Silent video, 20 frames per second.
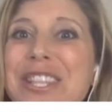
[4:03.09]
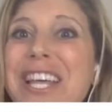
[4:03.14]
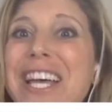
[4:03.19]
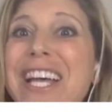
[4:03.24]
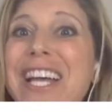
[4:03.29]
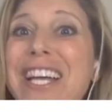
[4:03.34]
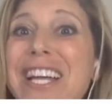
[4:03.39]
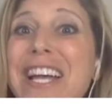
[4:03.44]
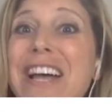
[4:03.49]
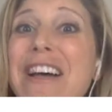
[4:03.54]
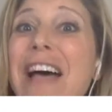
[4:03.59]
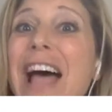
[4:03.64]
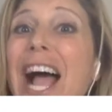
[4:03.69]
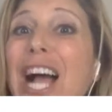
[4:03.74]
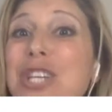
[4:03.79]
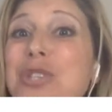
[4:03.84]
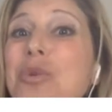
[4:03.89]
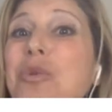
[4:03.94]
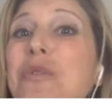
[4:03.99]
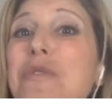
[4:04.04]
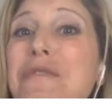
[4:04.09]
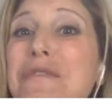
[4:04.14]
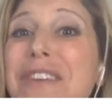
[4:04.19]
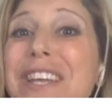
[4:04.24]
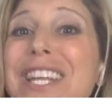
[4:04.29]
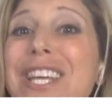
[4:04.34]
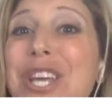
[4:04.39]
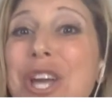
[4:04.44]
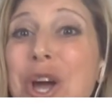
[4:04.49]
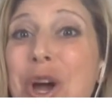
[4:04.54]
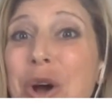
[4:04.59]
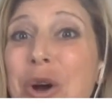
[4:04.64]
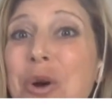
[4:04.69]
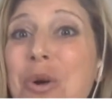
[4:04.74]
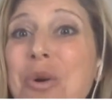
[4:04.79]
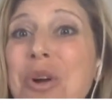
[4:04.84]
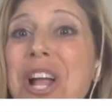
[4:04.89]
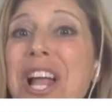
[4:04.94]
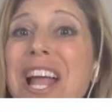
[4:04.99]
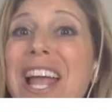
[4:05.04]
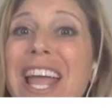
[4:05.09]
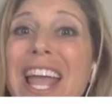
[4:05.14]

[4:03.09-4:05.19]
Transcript: the actual video,